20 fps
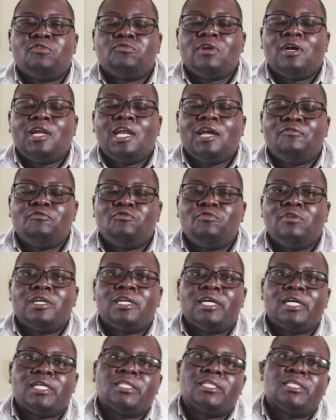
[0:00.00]
if your loved one
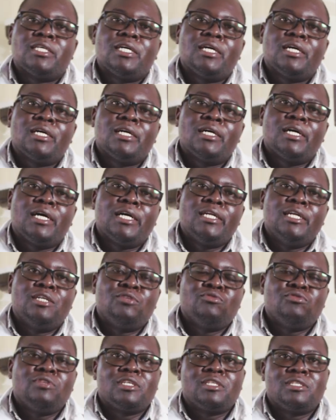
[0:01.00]
has had a
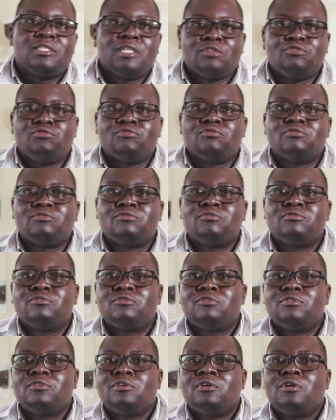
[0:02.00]
tooth extraction,
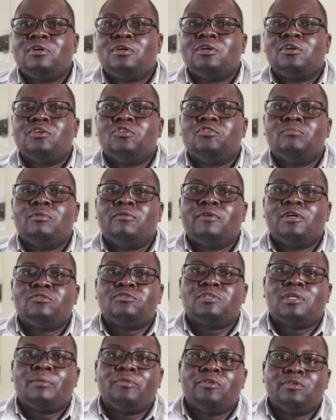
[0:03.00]
you may want to
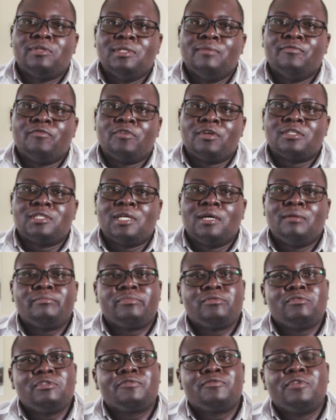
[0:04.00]
support them. For
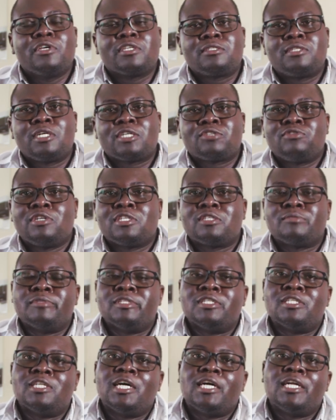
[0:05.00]
example, if the extraction has
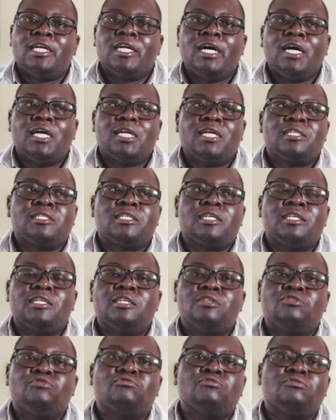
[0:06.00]
been done under
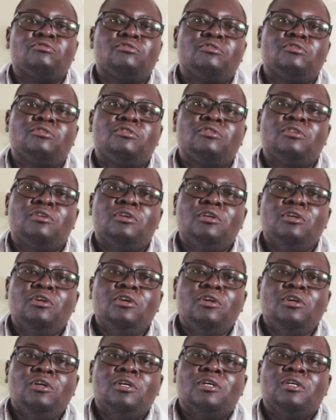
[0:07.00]
sedation,
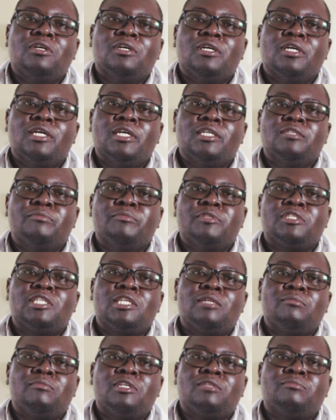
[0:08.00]
it means they
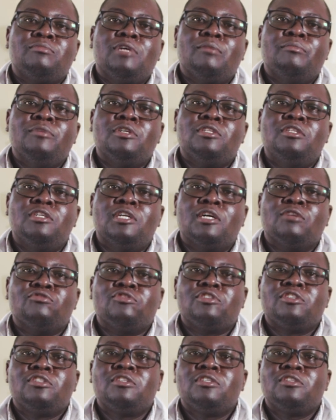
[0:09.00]
may be a bit
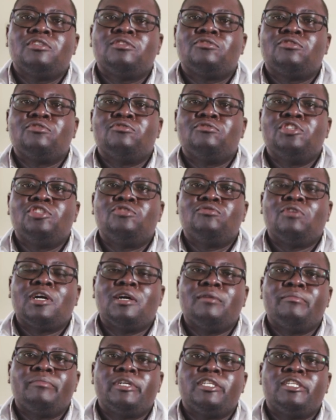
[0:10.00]
drowsy, so you need to
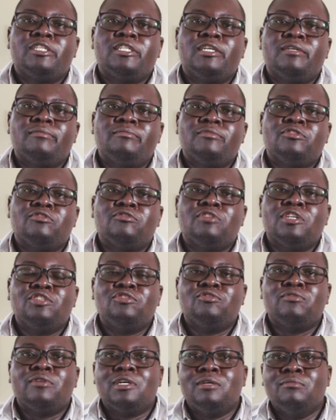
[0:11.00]
accompany them so that
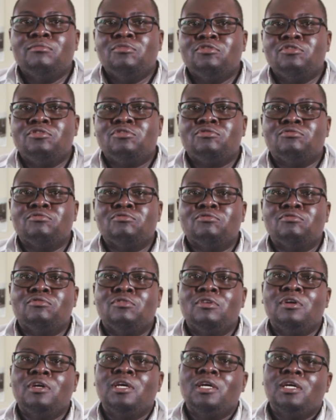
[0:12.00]
you are able to
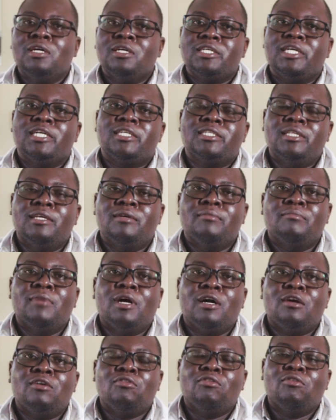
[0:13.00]
get them
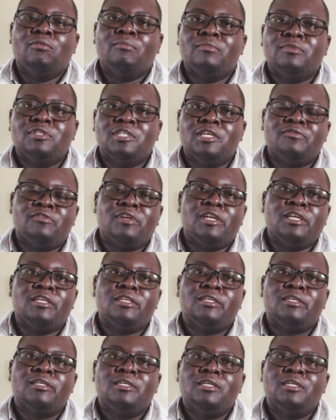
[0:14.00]
back home safely